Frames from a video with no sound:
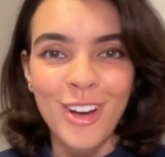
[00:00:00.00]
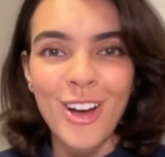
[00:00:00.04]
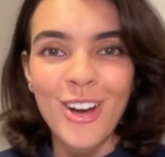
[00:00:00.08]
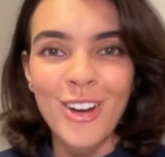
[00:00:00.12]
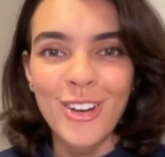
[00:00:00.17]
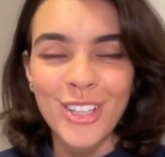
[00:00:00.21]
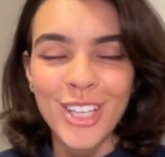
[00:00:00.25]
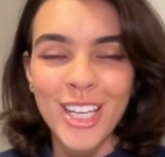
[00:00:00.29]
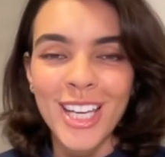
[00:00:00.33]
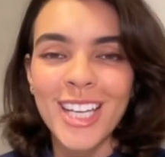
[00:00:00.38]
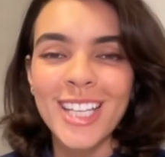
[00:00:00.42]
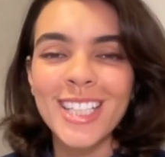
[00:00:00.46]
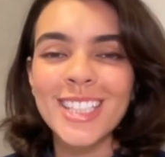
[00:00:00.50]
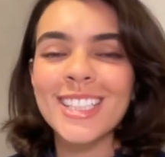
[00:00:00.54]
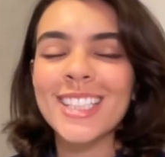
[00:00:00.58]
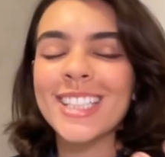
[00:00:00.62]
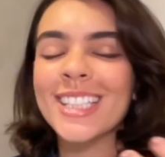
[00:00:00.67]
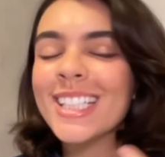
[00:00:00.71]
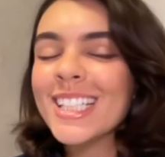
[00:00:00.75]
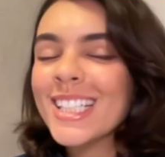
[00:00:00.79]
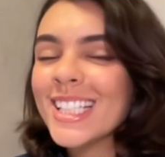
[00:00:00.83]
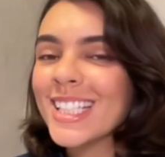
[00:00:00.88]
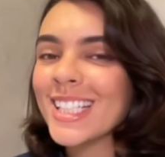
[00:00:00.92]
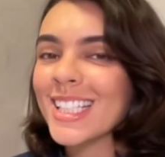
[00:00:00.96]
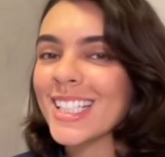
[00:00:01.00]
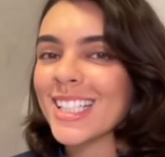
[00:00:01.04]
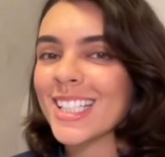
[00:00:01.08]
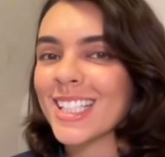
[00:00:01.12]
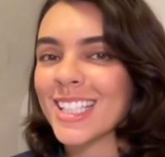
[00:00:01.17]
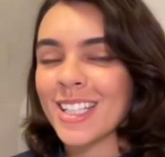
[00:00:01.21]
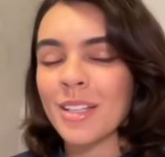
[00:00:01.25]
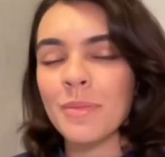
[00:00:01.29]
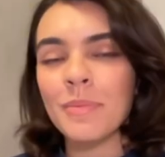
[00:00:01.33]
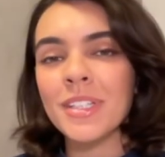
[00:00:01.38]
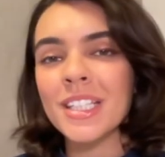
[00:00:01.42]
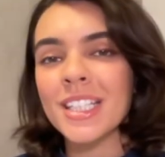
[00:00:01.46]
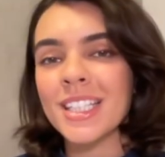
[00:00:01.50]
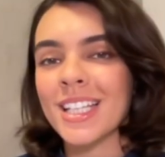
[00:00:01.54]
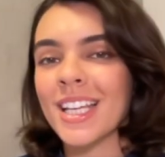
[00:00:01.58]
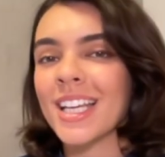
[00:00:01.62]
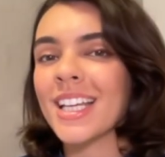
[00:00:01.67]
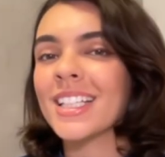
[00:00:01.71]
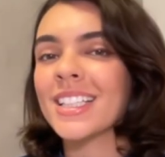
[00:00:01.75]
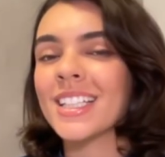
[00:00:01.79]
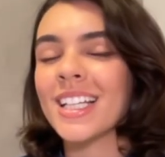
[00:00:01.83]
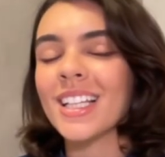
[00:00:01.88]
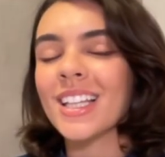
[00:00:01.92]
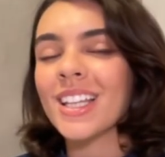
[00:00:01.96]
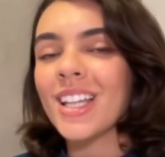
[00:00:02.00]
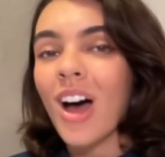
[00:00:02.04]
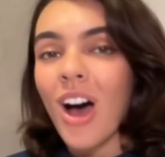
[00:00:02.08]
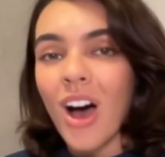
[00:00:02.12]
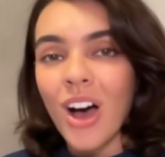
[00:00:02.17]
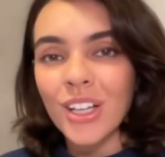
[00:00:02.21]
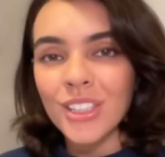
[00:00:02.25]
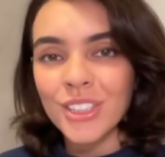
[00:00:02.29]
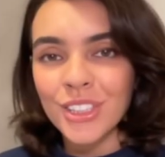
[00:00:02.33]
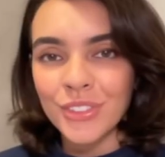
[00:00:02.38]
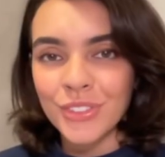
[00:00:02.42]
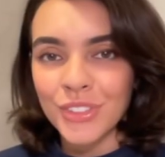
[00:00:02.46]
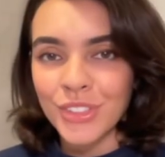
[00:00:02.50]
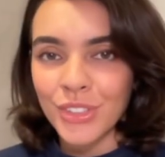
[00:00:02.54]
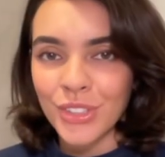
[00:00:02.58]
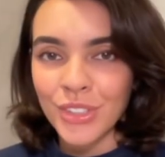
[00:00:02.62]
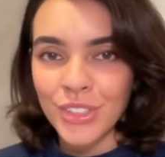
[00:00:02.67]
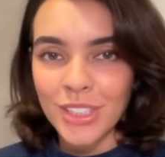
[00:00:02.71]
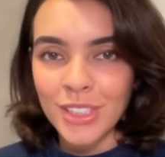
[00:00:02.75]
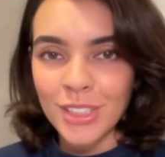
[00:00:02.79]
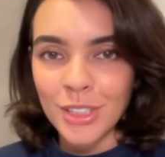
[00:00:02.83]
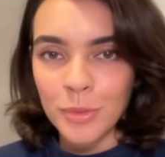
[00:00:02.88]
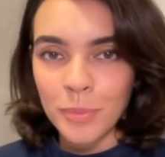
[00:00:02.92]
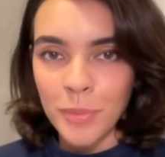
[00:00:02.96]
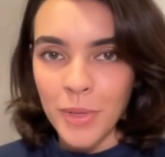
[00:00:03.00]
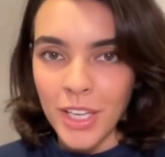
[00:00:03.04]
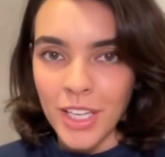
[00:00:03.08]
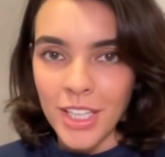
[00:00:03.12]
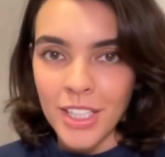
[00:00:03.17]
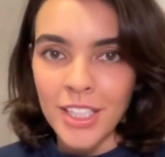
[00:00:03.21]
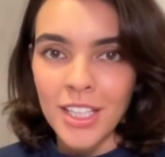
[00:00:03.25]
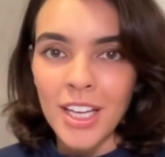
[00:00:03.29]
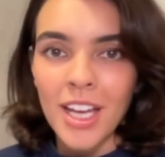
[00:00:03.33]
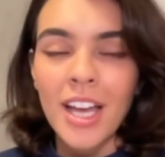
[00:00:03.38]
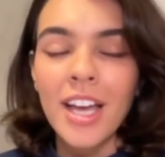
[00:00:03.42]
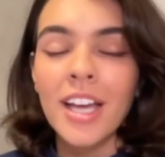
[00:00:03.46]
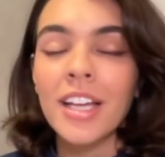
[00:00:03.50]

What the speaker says: Okay, this is a mistake that lots of students make.